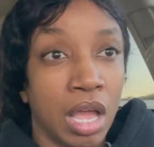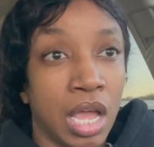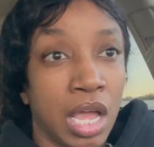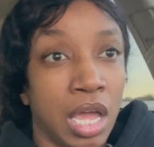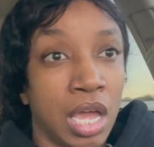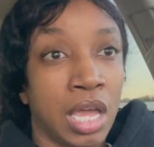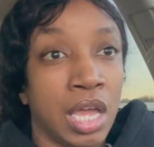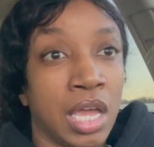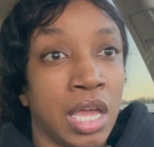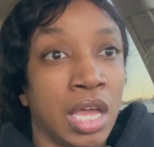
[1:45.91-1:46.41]

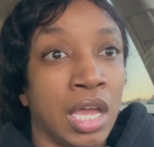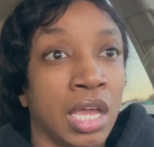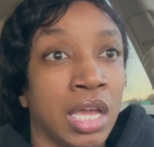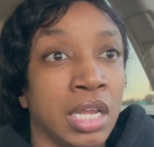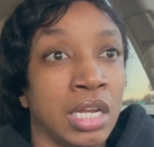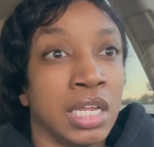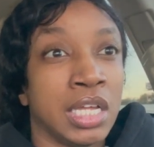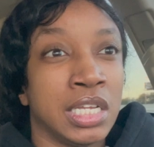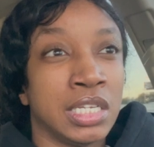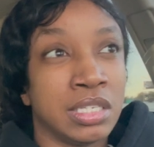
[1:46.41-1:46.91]

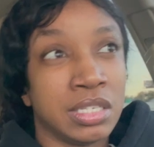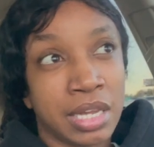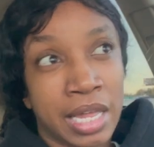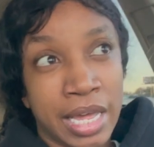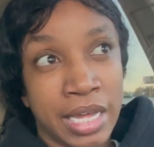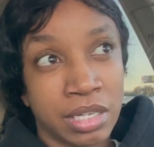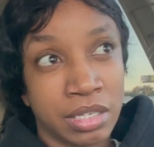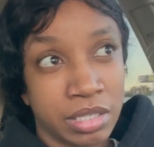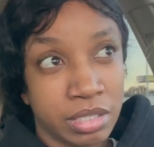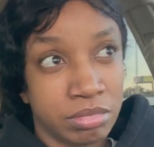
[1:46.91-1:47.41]
And it's
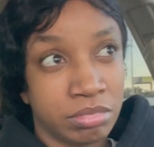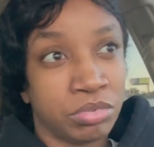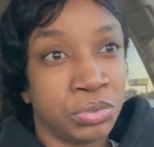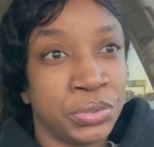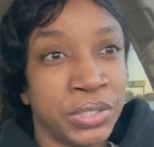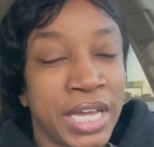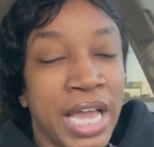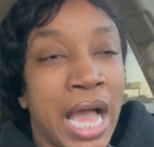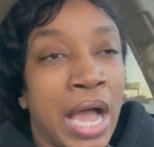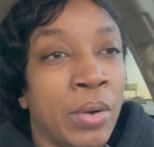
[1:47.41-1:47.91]
like
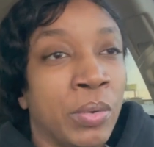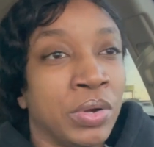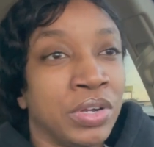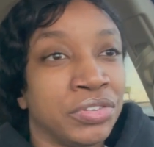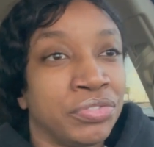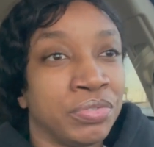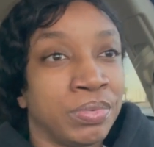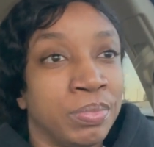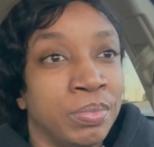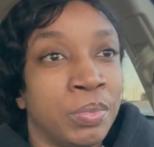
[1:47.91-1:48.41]
3
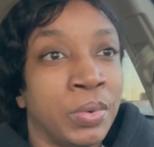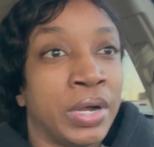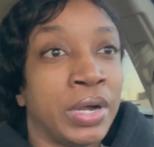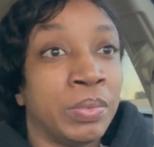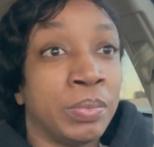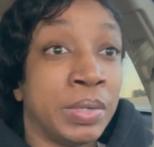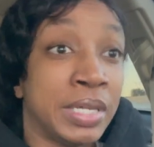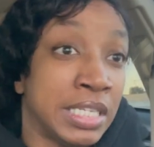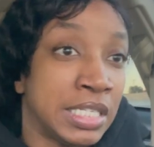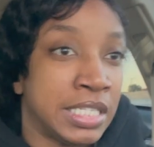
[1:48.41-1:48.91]
hours from where
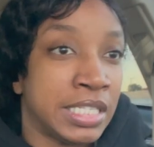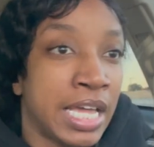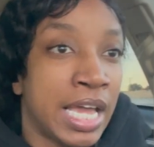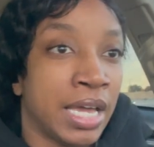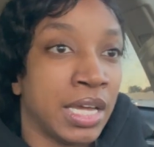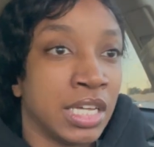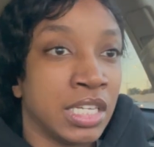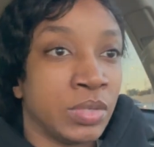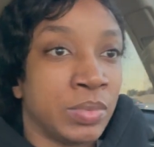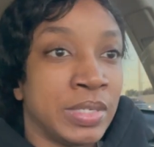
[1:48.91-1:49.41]
we
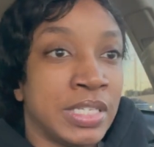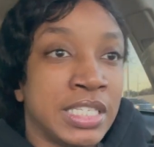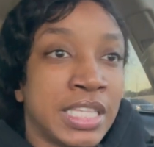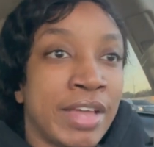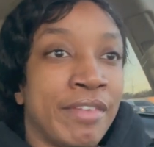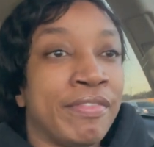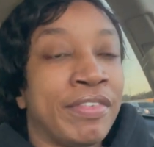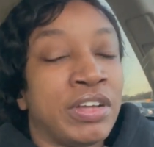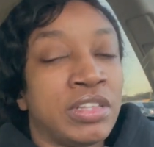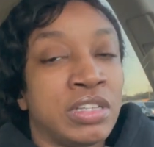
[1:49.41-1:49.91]
stay because we
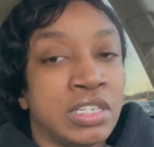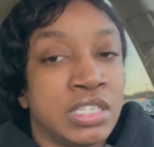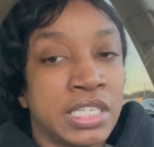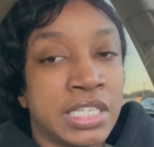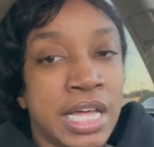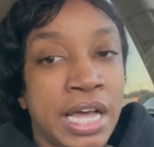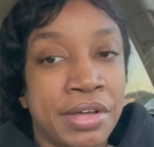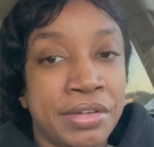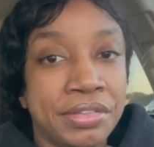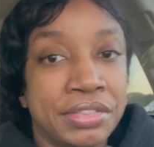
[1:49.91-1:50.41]
stay further
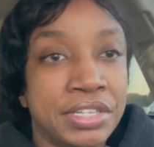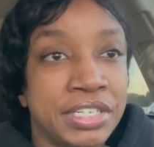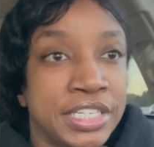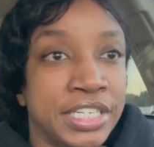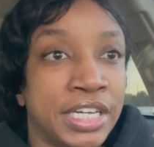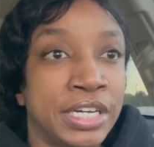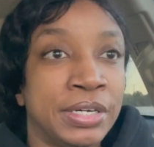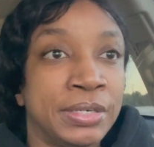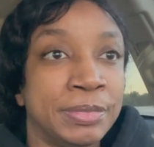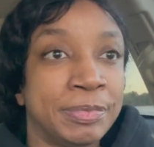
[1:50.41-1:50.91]
south.
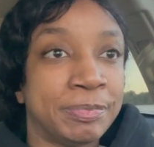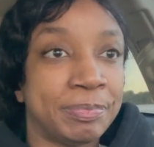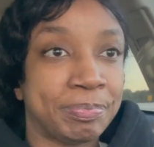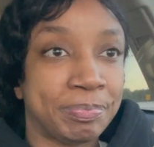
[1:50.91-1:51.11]
So